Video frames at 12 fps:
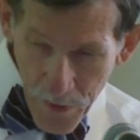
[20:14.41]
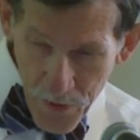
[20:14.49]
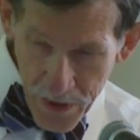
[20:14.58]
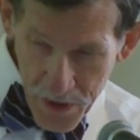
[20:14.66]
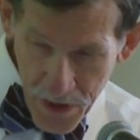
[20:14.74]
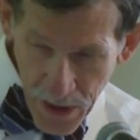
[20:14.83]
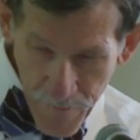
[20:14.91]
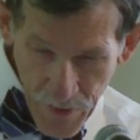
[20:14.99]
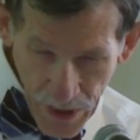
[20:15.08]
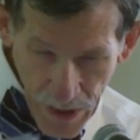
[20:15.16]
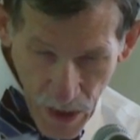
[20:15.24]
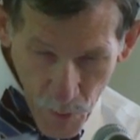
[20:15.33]
this
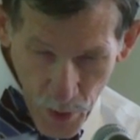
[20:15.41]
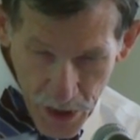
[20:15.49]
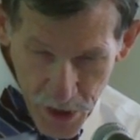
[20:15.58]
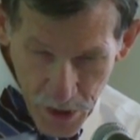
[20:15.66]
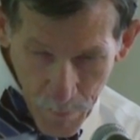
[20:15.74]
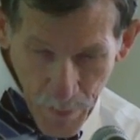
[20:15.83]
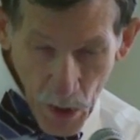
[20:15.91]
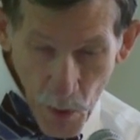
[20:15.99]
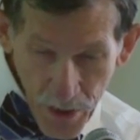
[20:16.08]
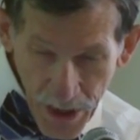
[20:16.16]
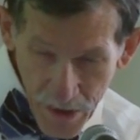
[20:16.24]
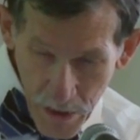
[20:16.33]
evening, at which the
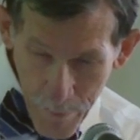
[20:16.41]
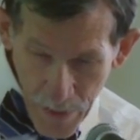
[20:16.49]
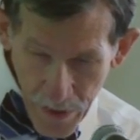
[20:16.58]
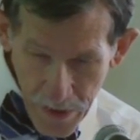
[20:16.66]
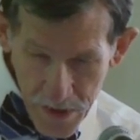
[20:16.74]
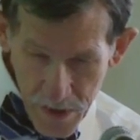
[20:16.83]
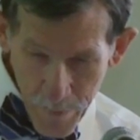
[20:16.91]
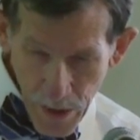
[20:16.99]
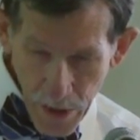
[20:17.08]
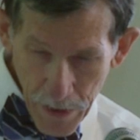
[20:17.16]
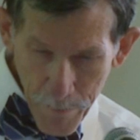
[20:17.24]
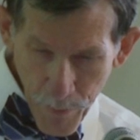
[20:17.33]
building committee
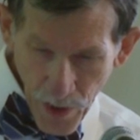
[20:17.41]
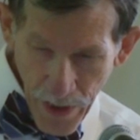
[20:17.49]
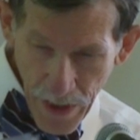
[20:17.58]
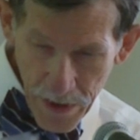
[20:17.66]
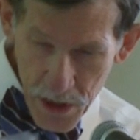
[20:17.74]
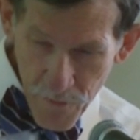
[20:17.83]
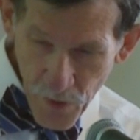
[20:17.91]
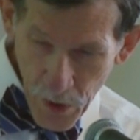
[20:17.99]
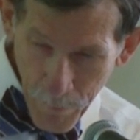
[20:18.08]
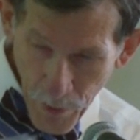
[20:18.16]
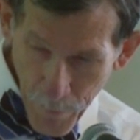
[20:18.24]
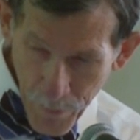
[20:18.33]
submitted plans for the
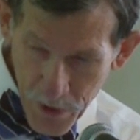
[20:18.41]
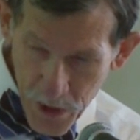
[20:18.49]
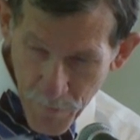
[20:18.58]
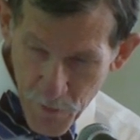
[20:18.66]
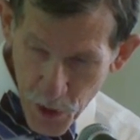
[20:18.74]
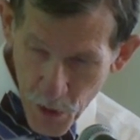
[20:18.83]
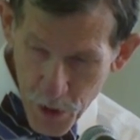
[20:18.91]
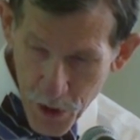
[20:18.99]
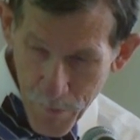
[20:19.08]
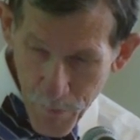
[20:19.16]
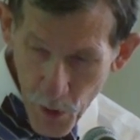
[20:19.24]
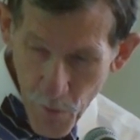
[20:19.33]
purpose of church
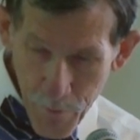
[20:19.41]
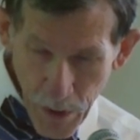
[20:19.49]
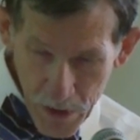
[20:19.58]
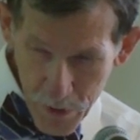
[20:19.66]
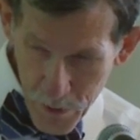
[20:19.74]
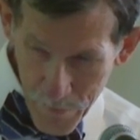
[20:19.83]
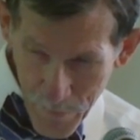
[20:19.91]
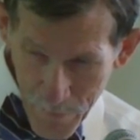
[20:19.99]
improvements.